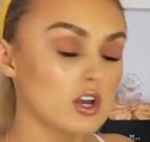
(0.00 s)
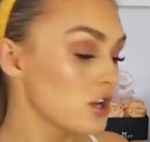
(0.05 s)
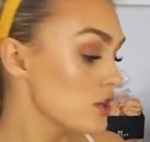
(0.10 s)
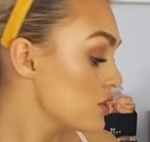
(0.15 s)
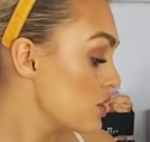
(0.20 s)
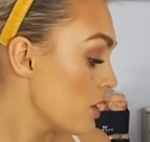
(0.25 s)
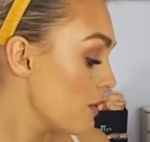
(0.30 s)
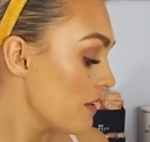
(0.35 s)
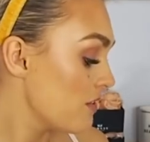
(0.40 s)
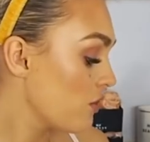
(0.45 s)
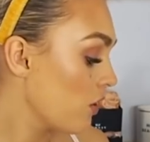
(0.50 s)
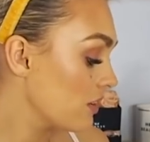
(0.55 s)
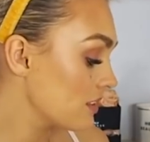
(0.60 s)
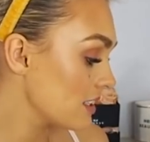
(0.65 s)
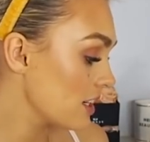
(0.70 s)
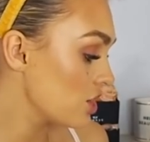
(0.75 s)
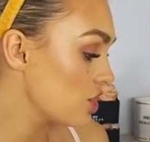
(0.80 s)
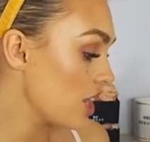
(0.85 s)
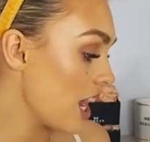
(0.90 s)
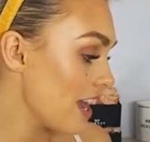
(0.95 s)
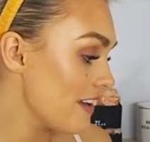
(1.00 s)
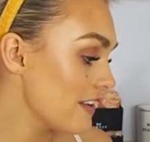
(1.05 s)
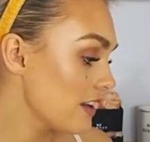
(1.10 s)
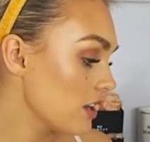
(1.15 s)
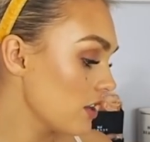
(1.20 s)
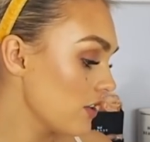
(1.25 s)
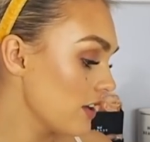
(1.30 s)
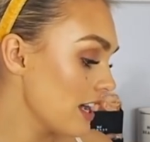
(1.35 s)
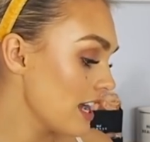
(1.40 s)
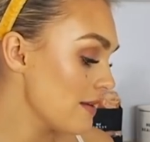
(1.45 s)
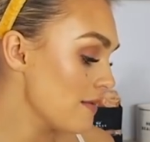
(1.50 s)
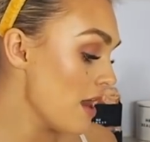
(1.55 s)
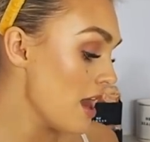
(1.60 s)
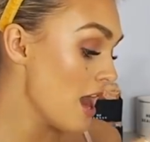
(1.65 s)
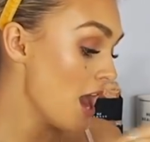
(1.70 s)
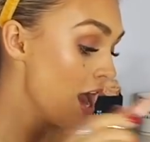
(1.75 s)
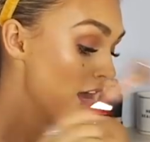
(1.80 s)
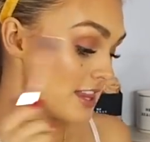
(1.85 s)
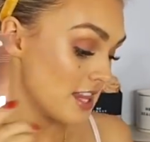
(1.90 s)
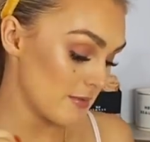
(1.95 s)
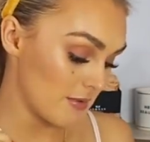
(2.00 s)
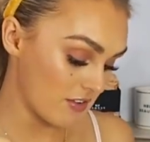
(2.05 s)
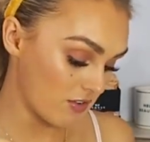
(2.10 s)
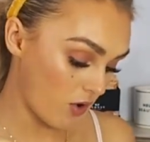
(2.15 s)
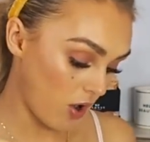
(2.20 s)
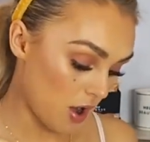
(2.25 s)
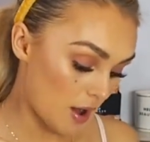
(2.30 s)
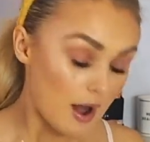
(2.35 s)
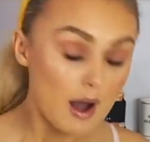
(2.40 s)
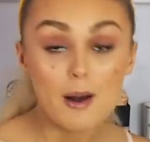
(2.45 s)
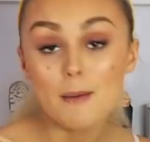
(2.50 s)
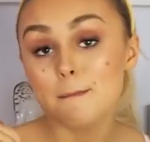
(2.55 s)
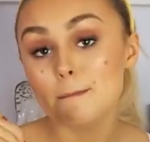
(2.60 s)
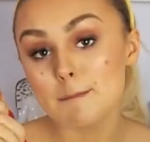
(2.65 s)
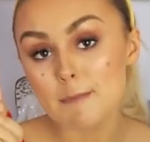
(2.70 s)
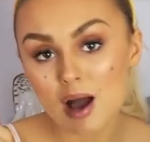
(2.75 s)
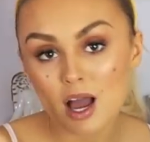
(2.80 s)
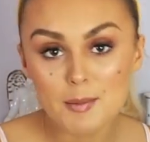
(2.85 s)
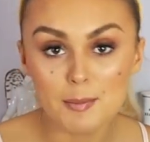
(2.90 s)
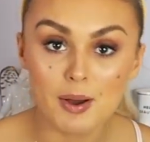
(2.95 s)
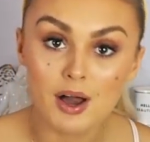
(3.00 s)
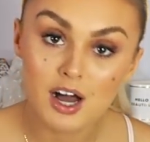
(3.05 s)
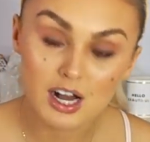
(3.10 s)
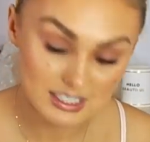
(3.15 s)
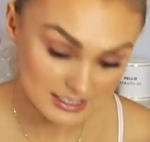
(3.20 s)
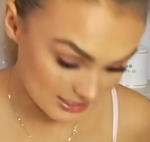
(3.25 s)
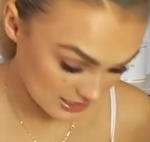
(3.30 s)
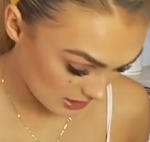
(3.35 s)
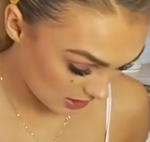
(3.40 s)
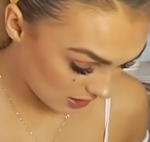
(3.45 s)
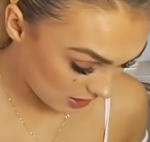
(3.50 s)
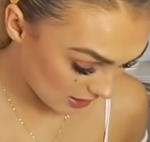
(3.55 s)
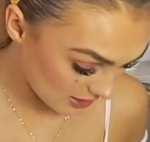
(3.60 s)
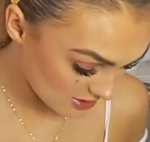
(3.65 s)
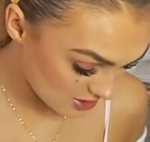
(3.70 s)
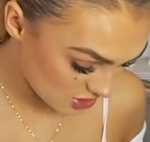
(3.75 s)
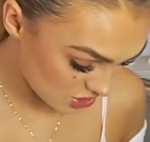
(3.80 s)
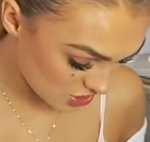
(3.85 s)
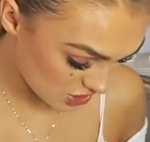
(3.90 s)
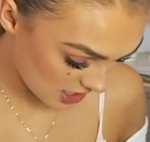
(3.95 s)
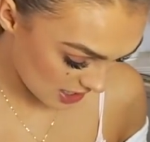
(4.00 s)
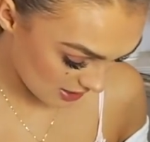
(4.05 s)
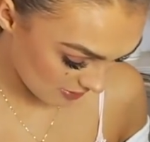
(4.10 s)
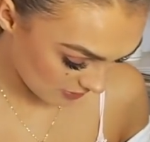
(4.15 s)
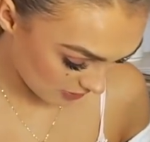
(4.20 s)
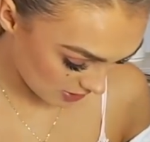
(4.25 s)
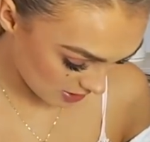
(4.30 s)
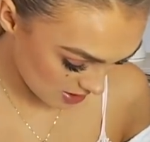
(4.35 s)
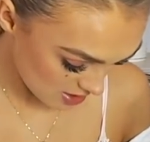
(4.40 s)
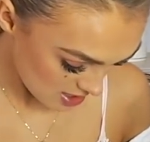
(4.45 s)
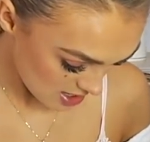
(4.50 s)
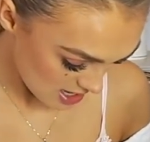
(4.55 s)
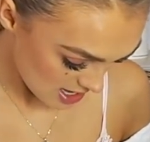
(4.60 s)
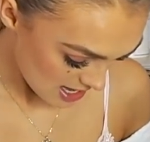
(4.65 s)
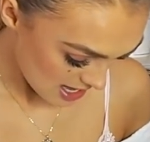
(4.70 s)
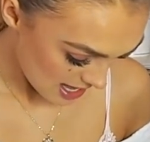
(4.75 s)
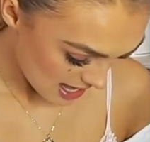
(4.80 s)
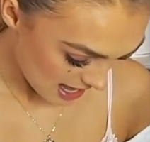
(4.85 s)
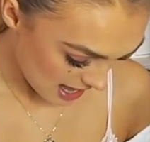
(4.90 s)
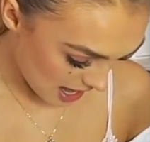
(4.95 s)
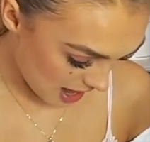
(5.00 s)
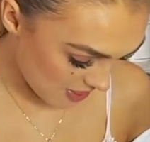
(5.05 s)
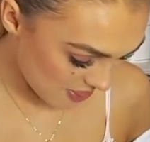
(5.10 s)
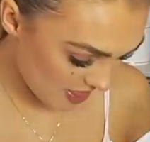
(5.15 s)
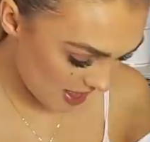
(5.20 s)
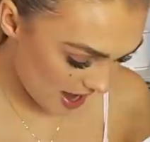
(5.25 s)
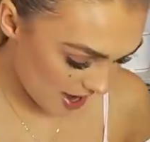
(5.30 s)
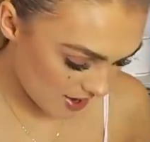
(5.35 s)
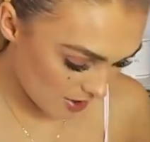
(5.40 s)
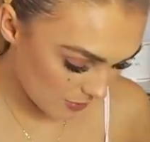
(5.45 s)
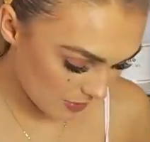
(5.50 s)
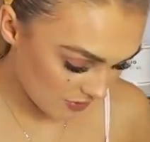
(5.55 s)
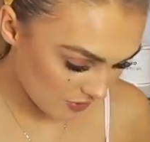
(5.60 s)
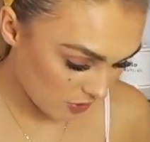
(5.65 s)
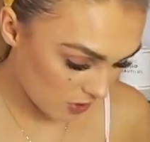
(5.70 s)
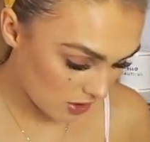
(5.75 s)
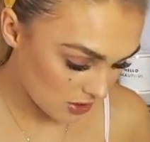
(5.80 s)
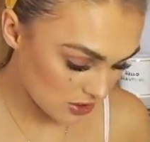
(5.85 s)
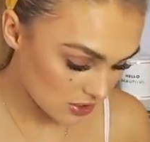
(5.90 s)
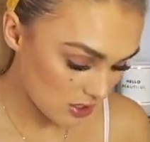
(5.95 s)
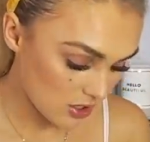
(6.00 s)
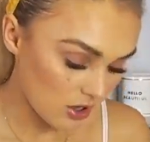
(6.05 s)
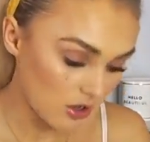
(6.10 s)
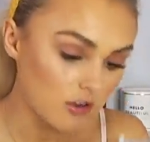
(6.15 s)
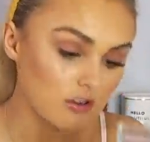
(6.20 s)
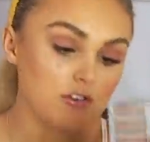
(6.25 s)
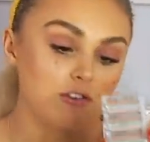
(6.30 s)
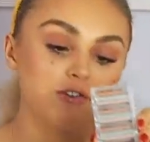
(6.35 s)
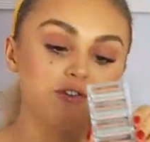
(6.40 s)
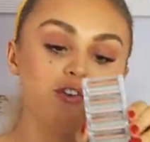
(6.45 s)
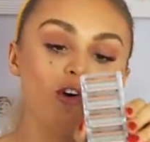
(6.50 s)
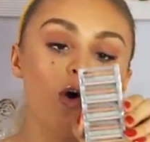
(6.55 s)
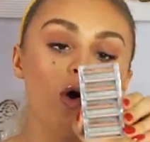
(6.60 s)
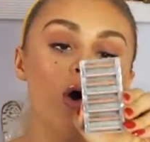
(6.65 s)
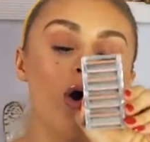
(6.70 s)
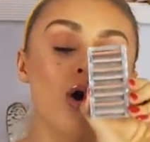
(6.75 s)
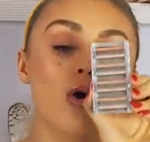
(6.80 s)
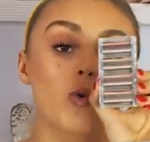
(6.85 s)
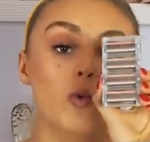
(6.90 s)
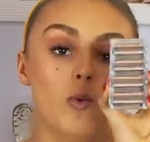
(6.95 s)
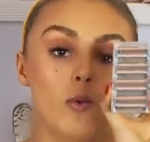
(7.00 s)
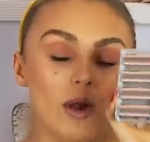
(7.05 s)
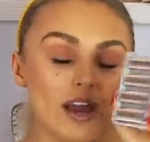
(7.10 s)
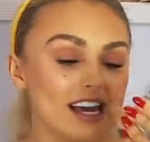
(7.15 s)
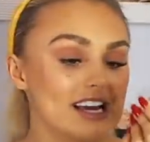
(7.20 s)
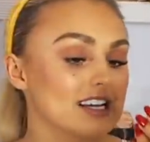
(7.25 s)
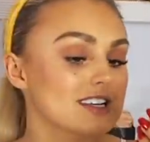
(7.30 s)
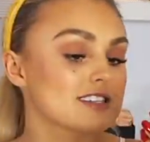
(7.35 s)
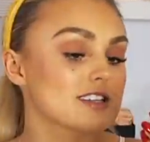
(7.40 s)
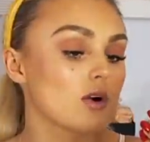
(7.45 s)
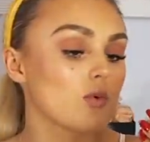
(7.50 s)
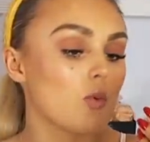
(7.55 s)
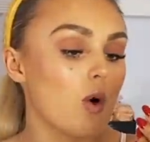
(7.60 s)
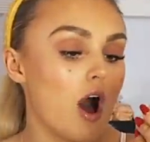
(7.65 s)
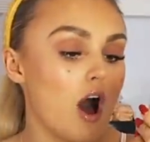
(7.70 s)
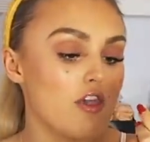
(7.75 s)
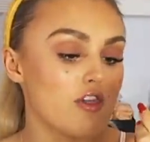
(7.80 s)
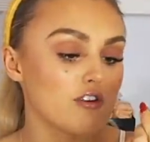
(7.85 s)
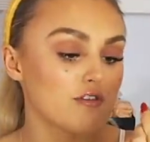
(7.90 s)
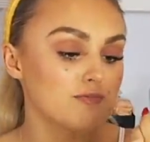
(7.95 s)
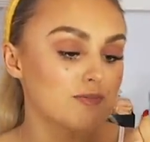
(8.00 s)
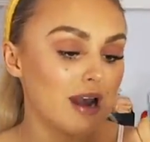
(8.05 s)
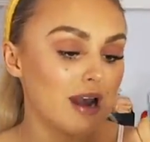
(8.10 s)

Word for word: So we've got a shaving cream, then we've got my personalised shaver, and then we've got four weeks worth of